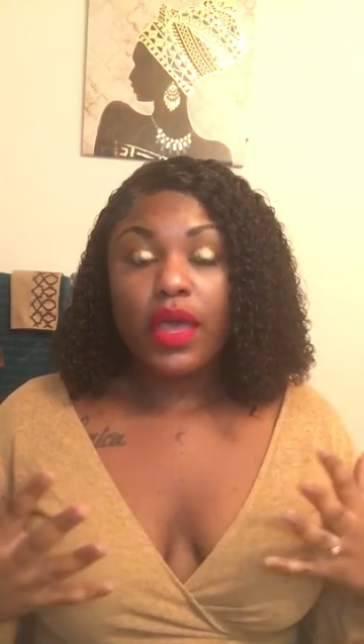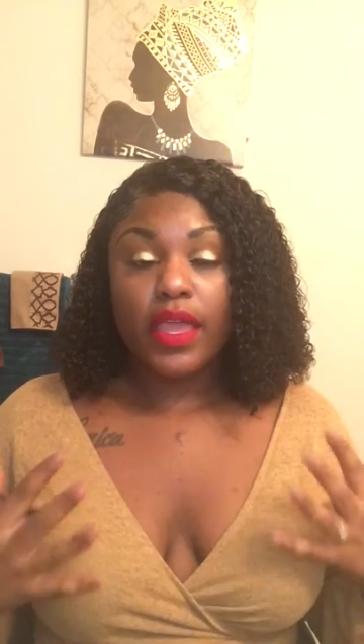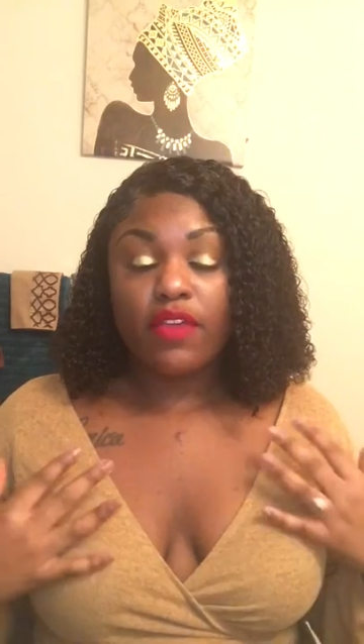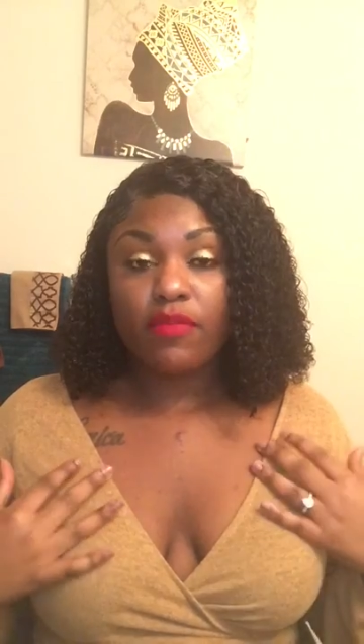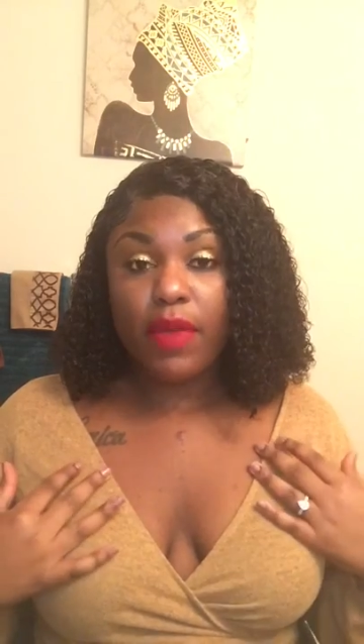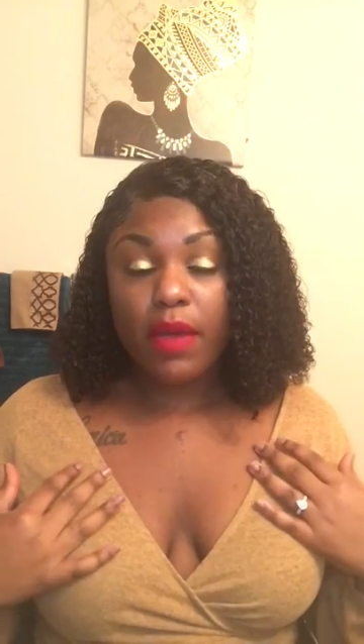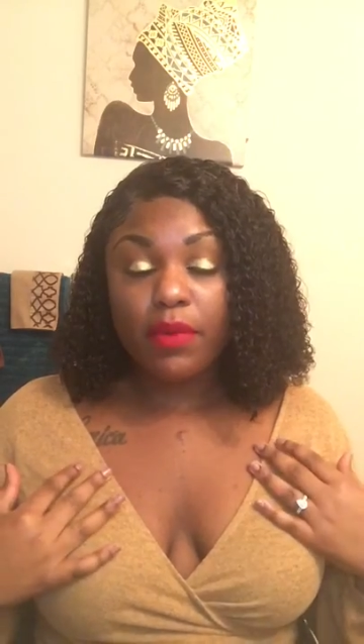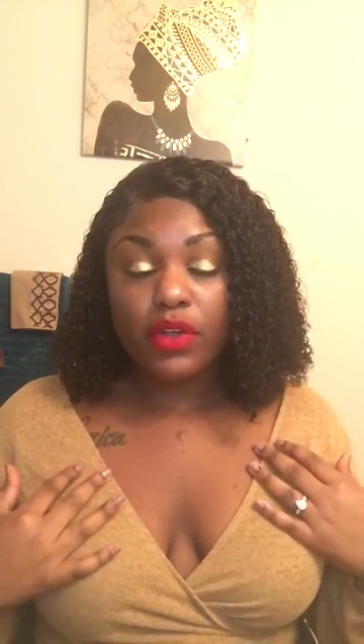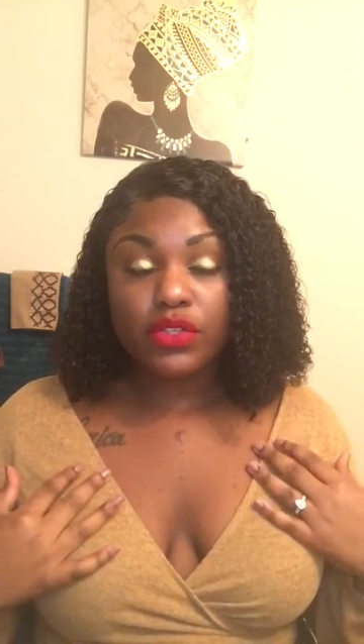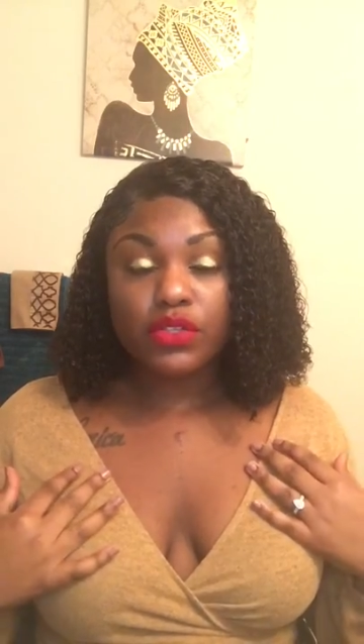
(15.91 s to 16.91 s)
and give my
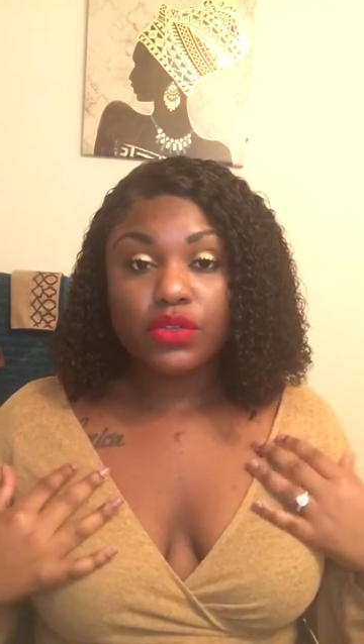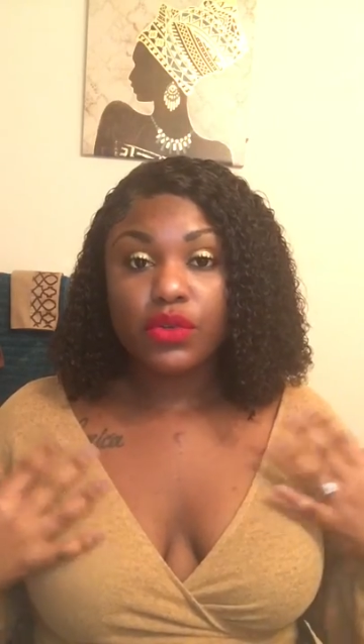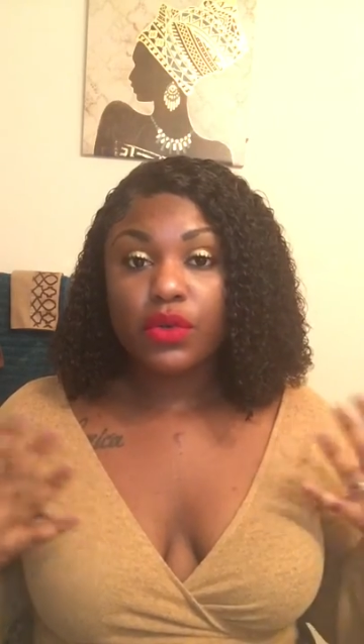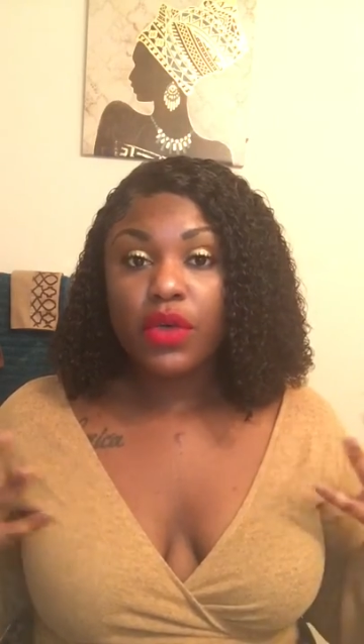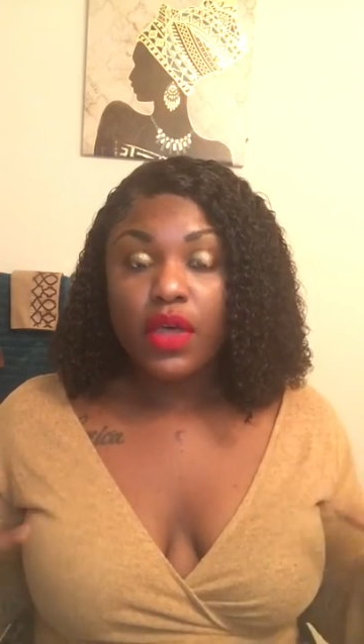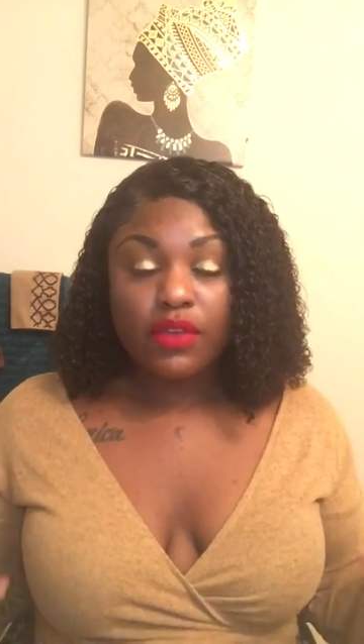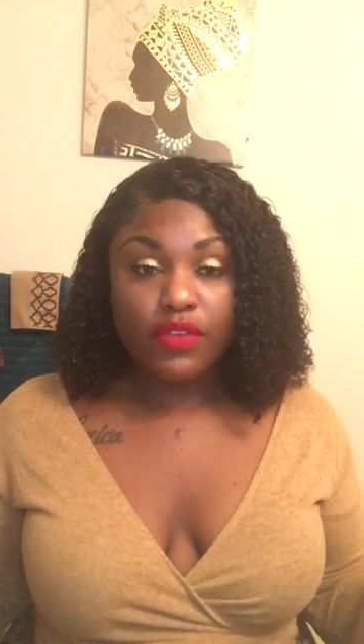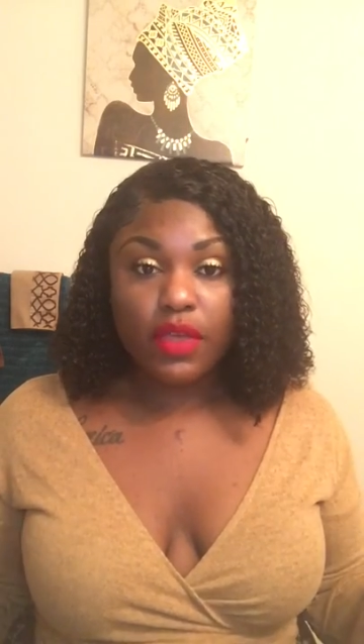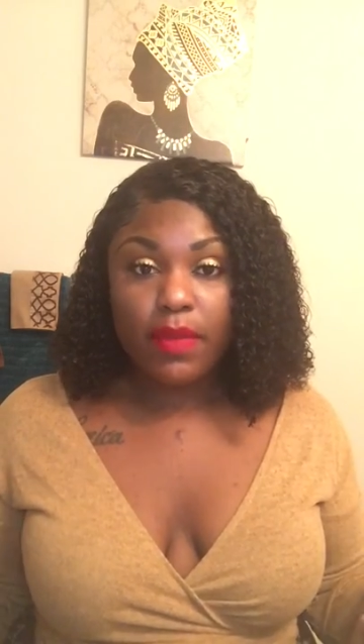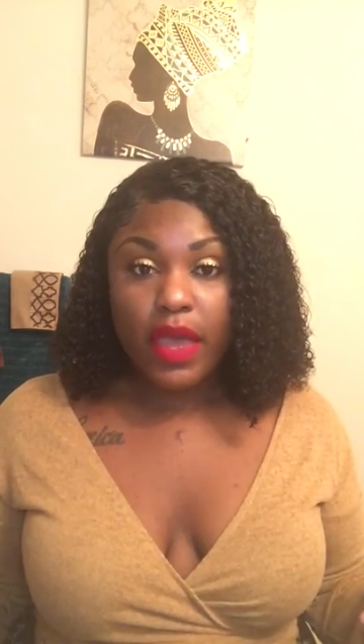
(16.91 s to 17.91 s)
personal
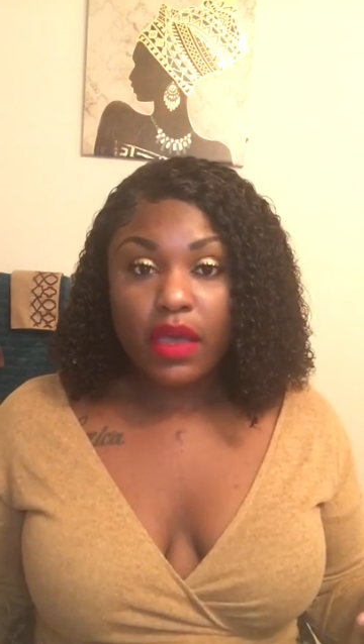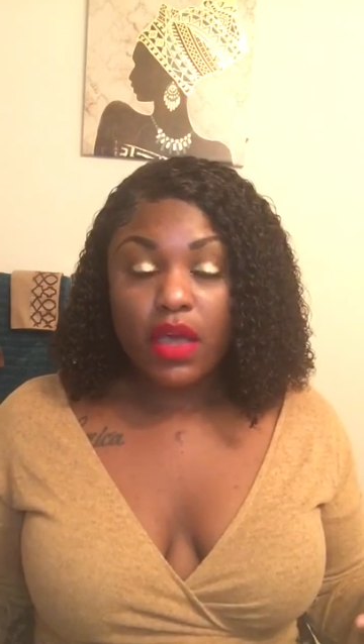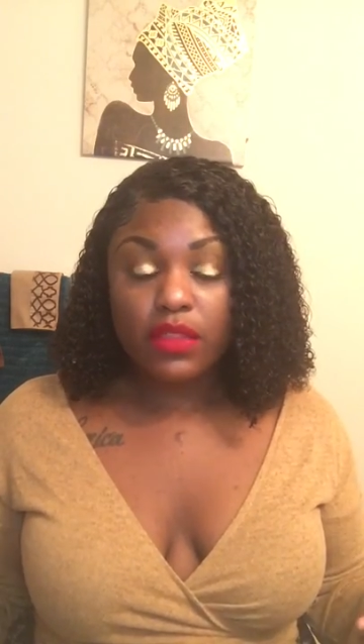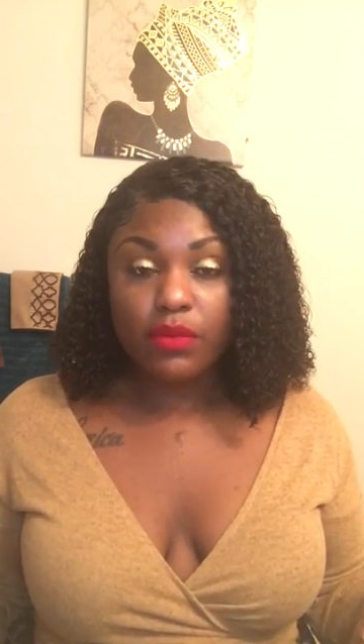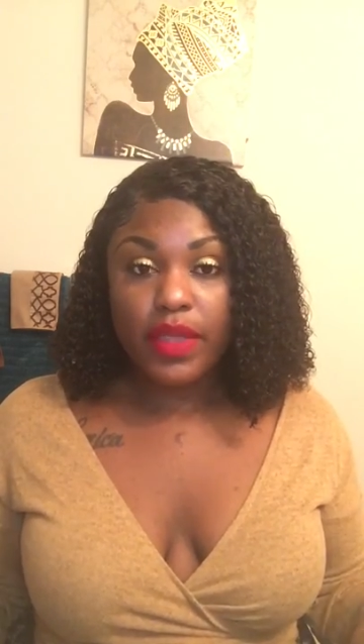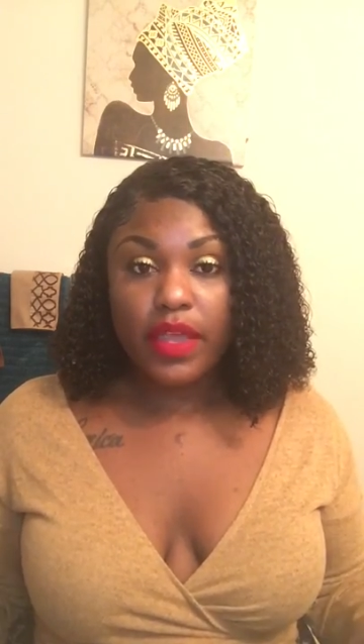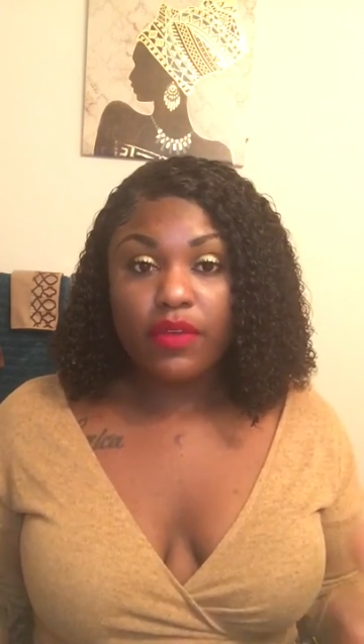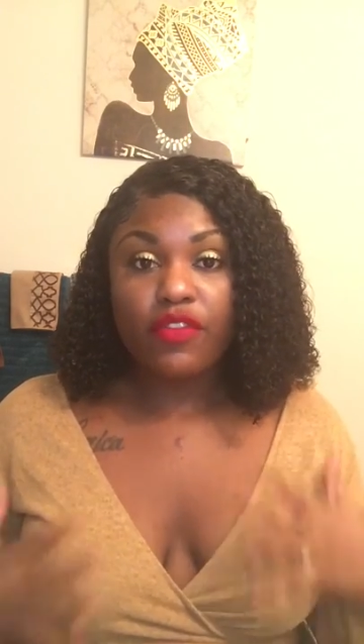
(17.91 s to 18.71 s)
feedback on the wig